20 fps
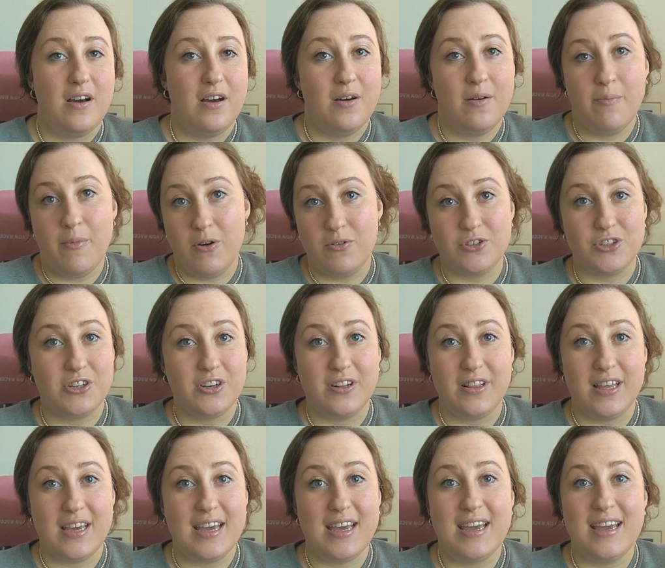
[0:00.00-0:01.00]

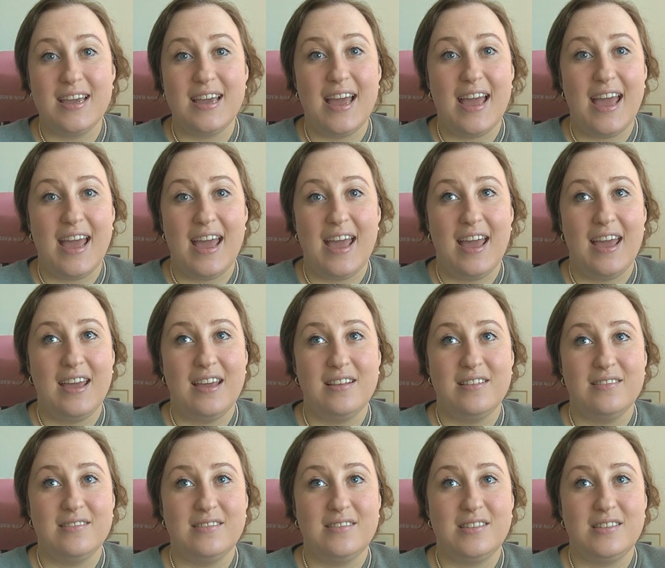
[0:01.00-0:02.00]
emotionally
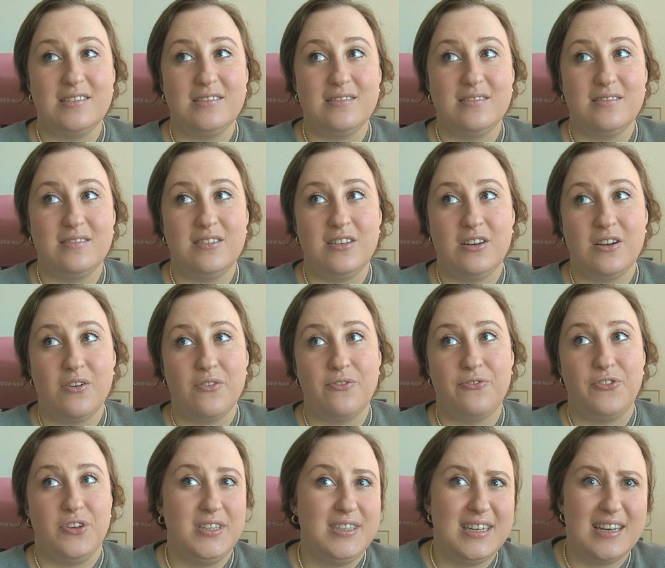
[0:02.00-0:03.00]
and you know
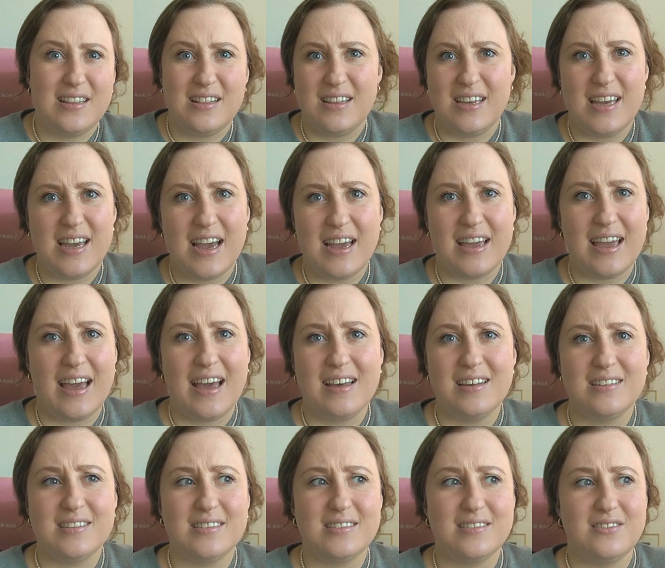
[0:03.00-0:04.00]
physically i
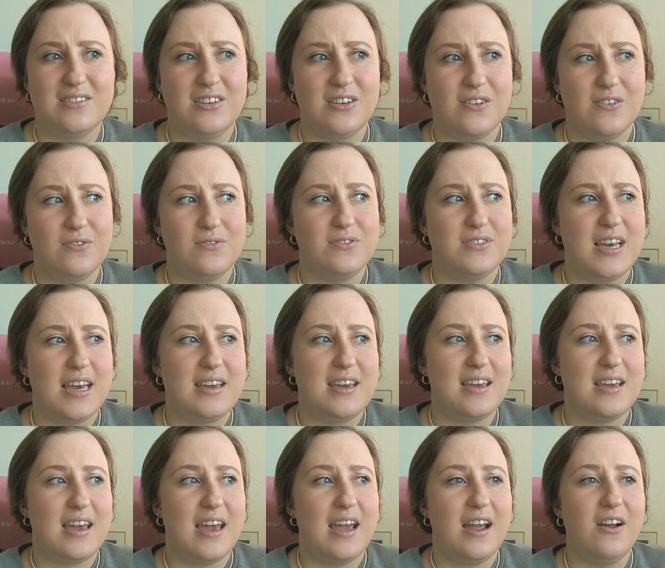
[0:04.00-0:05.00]
guess you know
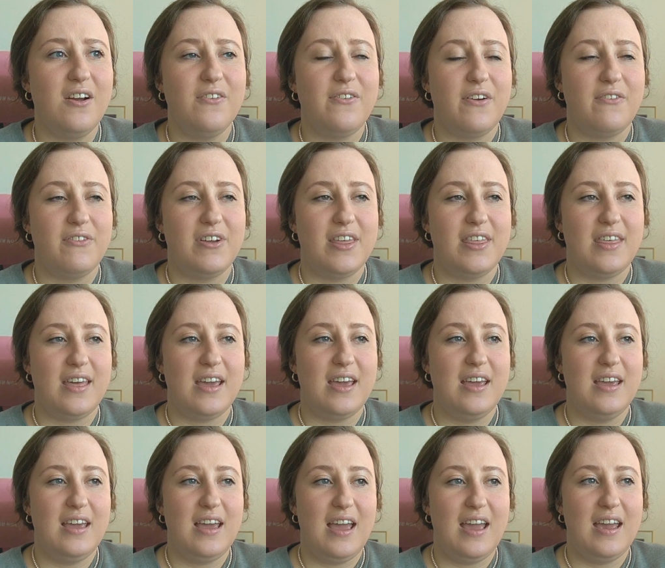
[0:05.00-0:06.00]
taking care of
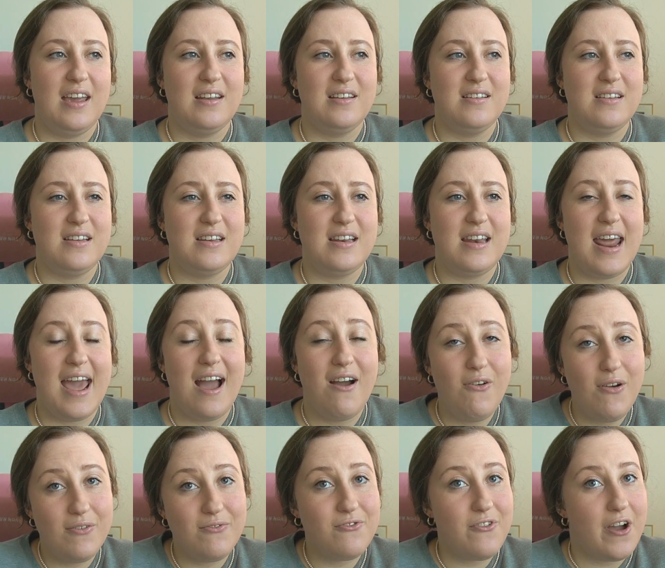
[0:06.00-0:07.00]
everything and
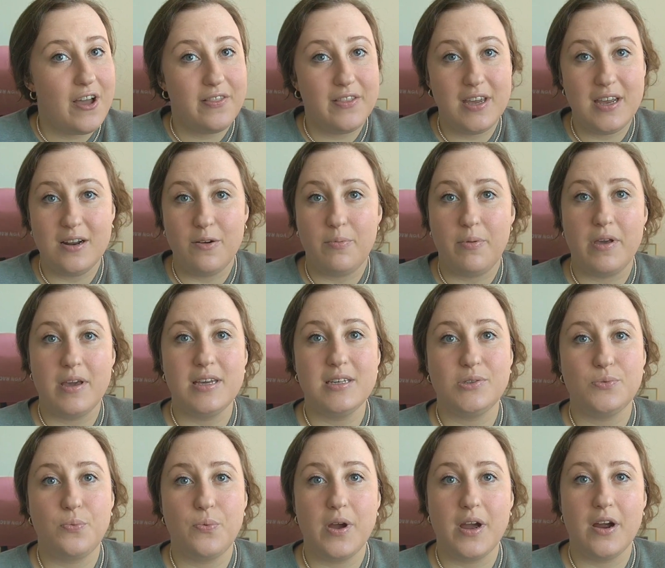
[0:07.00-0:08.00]
now i'm finally in a
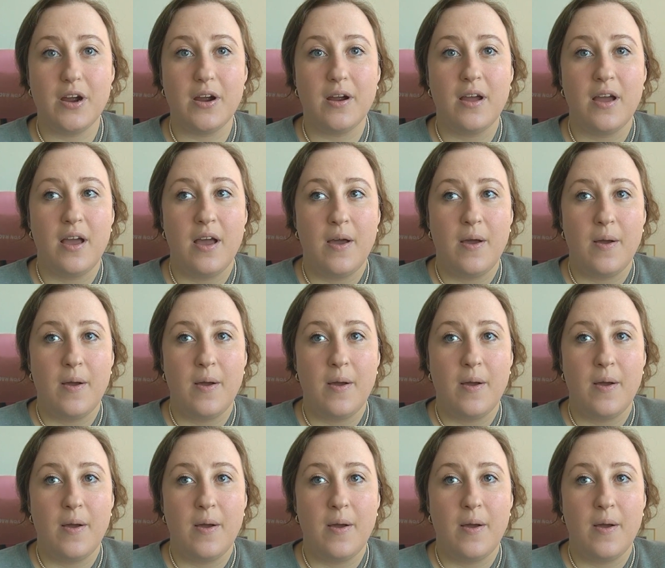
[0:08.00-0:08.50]
place where